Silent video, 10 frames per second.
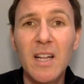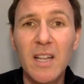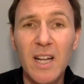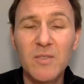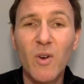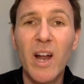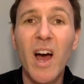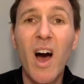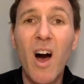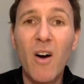That's right,
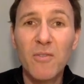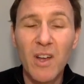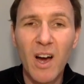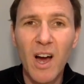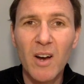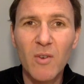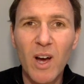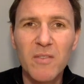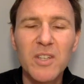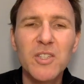after I
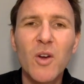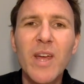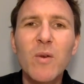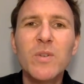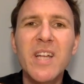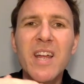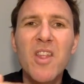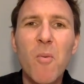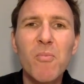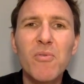arrived. So he was in
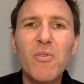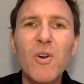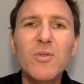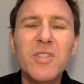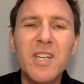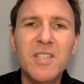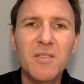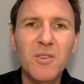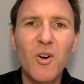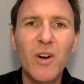the process
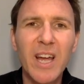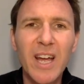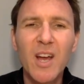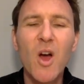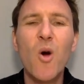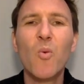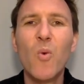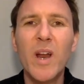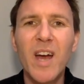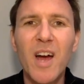of cooking
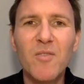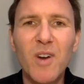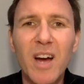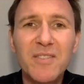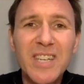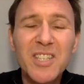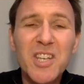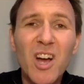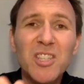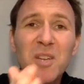when I arrived. He'd
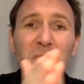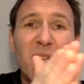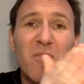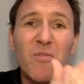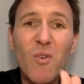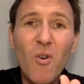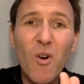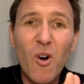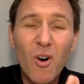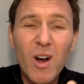started
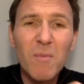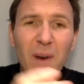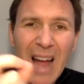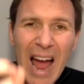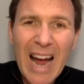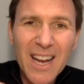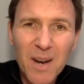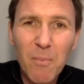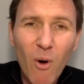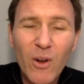before my anchor
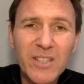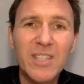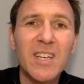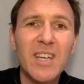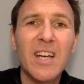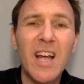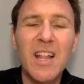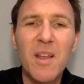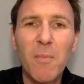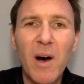point in
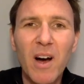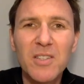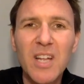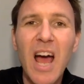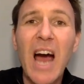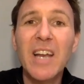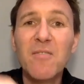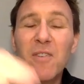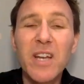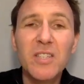the past, and he
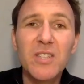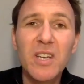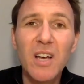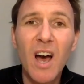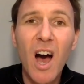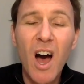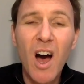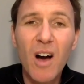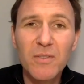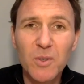finished
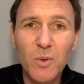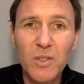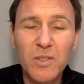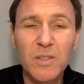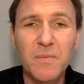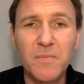afterwards.